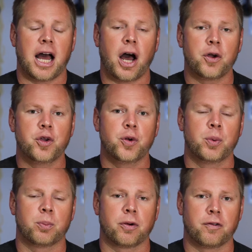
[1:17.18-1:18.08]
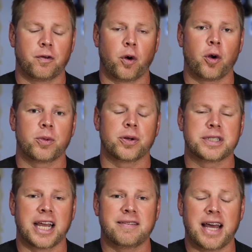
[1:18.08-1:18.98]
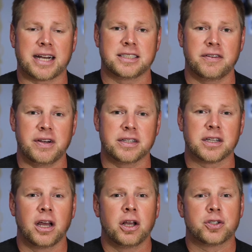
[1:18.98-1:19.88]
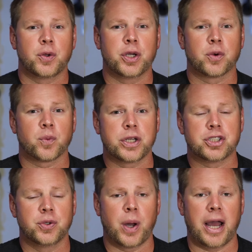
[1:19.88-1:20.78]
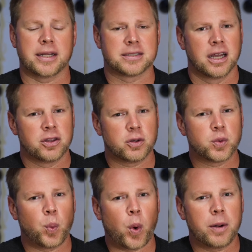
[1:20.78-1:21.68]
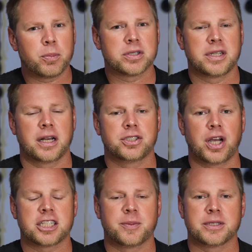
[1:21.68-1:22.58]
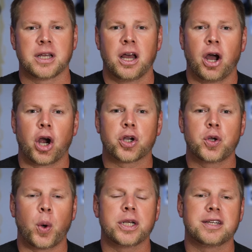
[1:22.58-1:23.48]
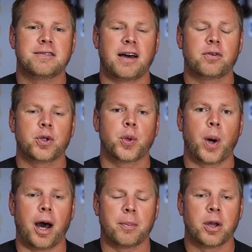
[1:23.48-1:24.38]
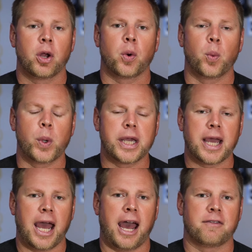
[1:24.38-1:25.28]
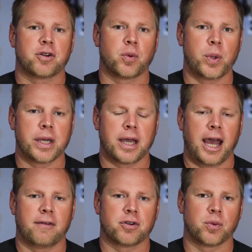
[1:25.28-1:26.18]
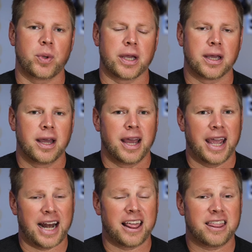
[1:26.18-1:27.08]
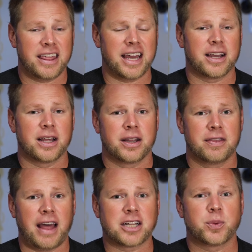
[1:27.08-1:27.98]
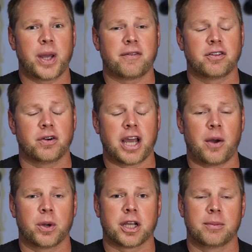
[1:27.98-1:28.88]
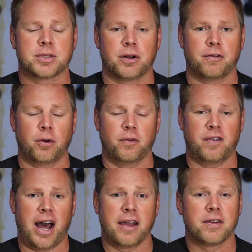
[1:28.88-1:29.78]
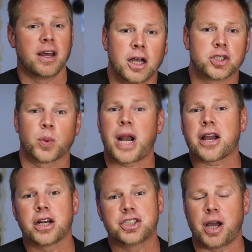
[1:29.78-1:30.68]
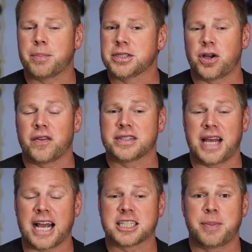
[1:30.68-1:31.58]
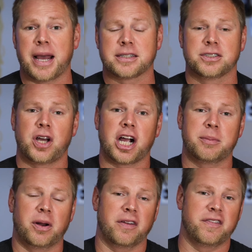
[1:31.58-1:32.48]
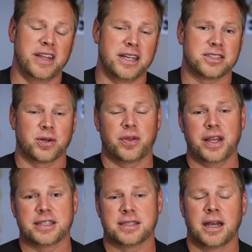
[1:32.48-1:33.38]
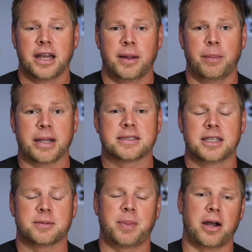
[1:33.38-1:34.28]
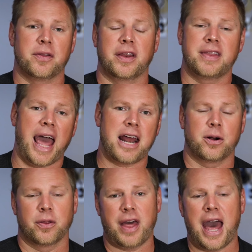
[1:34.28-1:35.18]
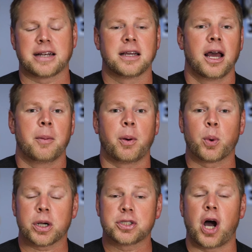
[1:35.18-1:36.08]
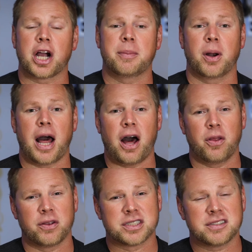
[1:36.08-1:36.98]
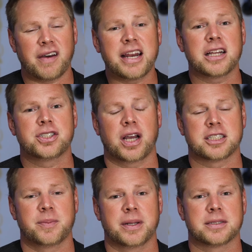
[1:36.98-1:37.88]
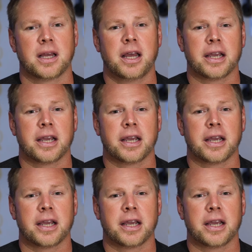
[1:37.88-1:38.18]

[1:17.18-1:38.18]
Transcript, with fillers: how you perform your daily activities so you can reach new heights. Those 1% adjustments are going to level you up week after week after week. And I think that's what we have to look at when it comes to the Fold 5. So we're not gonna jump into all the tech specs and talk about if this or this makes this better than that or that, but we're gonna talk about how the slight adjustments